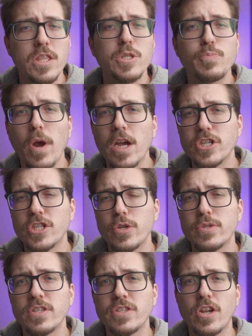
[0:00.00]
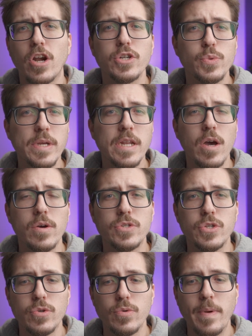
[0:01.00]
This project uses an Arduino
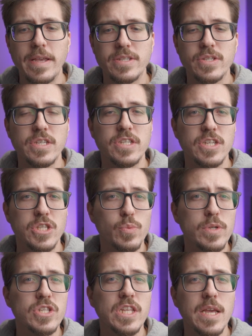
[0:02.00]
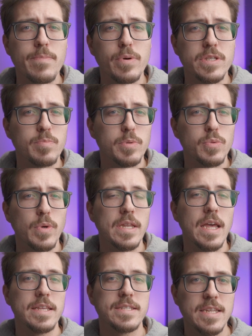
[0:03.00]
to basically just switch the inputs between
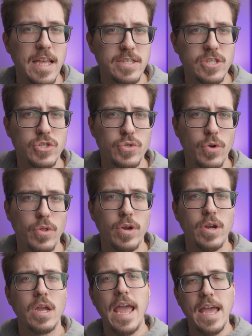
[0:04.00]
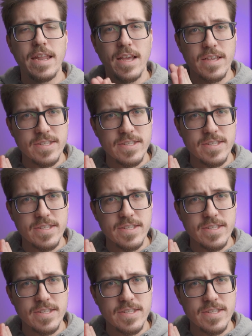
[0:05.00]
a SNES controller and a